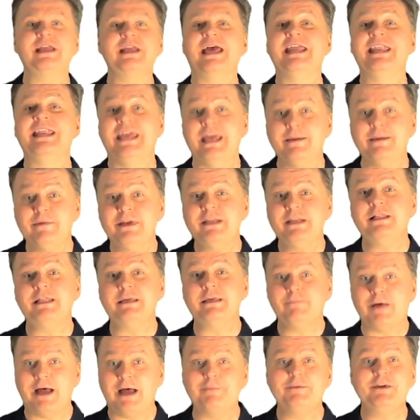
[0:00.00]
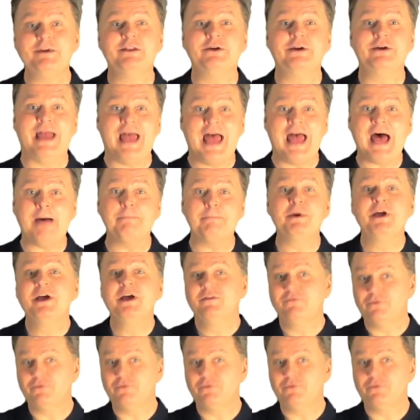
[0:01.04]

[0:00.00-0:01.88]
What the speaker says: and eminently popular app